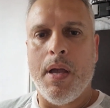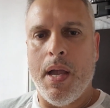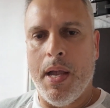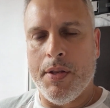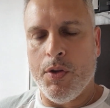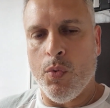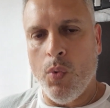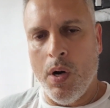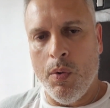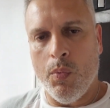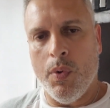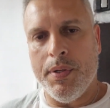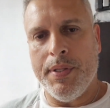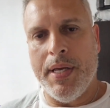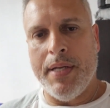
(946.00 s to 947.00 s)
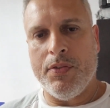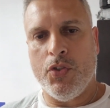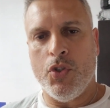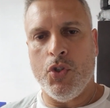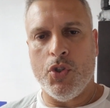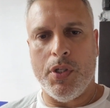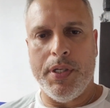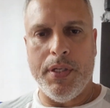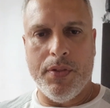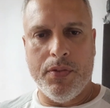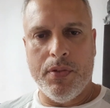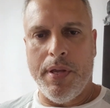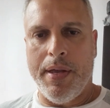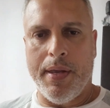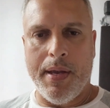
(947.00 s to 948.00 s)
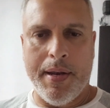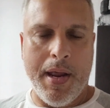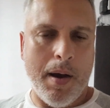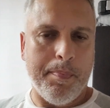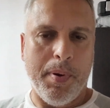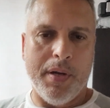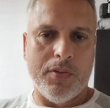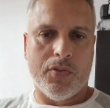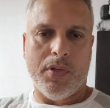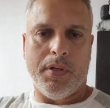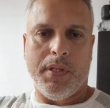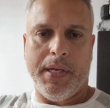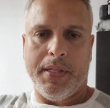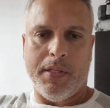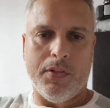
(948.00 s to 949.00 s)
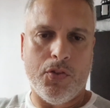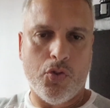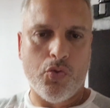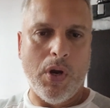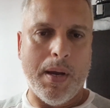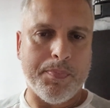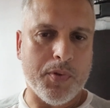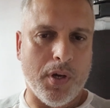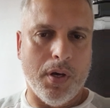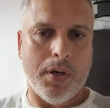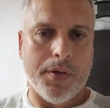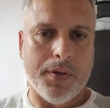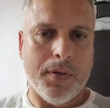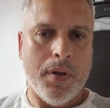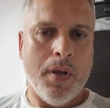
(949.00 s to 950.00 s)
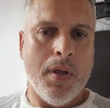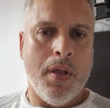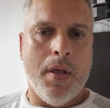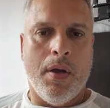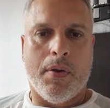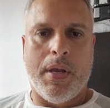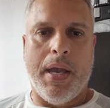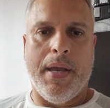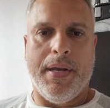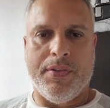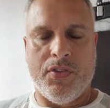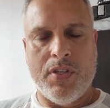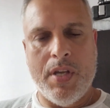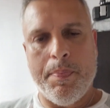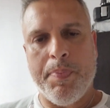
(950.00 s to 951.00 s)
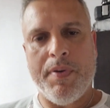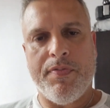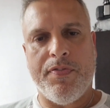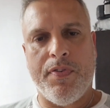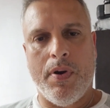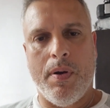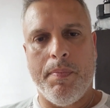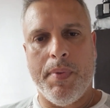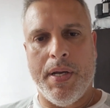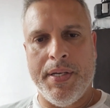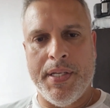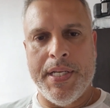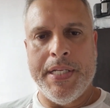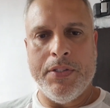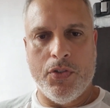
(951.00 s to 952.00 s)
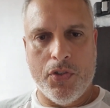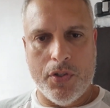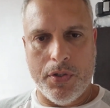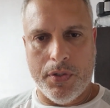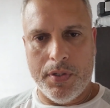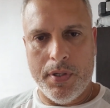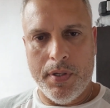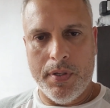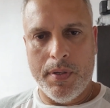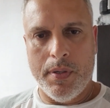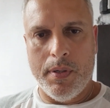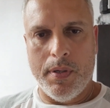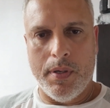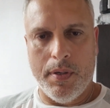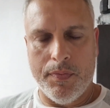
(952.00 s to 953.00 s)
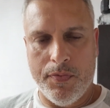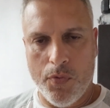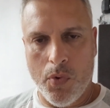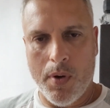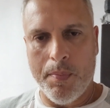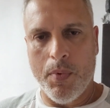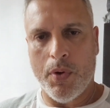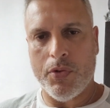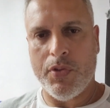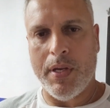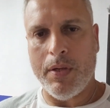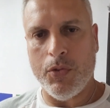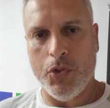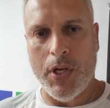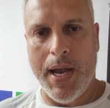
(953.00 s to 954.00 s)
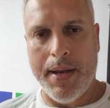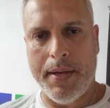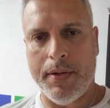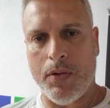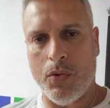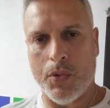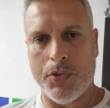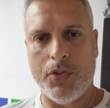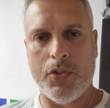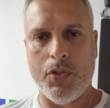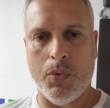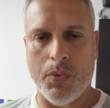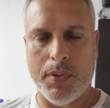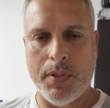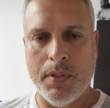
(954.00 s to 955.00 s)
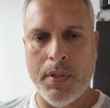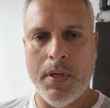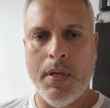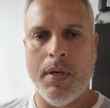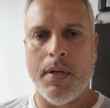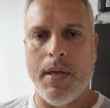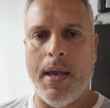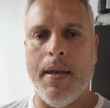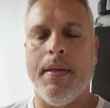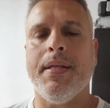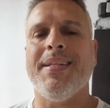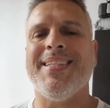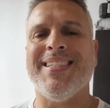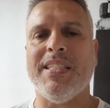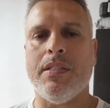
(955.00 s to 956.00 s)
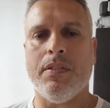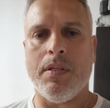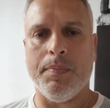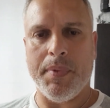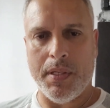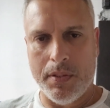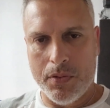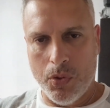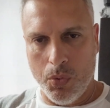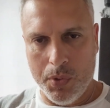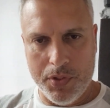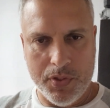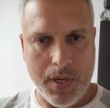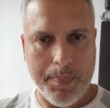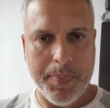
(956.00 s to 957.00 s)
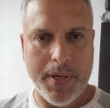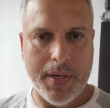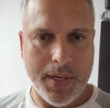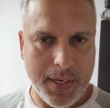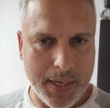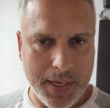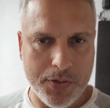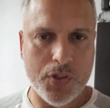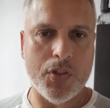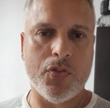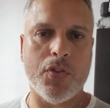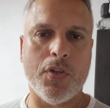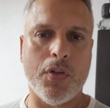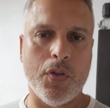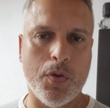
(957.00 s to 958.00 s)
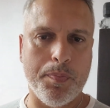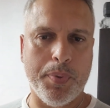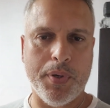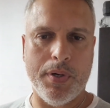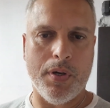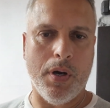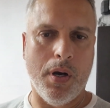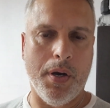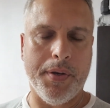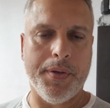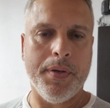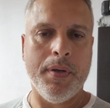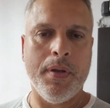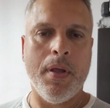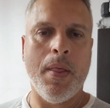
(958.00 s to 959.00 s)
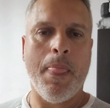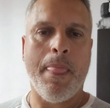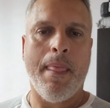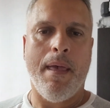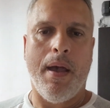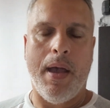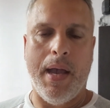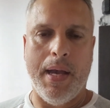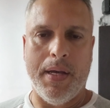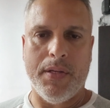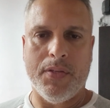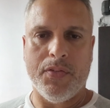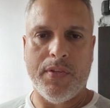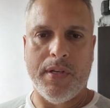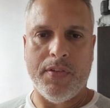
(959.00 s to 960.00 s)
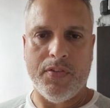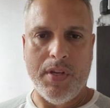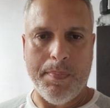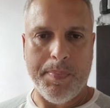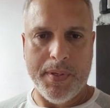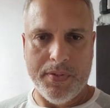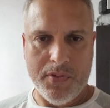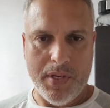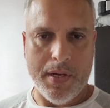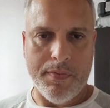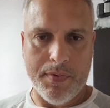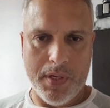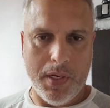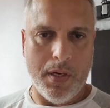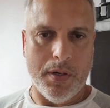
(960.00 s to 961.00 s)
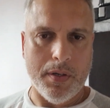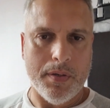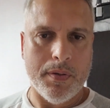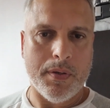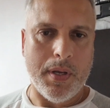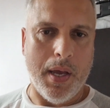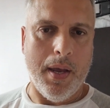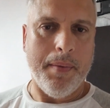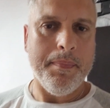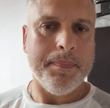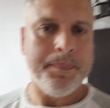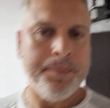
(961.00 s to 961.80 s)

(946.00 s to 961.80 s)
and you want one that's usually, it's like an Alpine Star, like the straps on. Okay, it's separate from an insert for a motorcycle jacket or suit. Okay, this is something totally separate. It just, you put it on as a separate set of gear. Okay,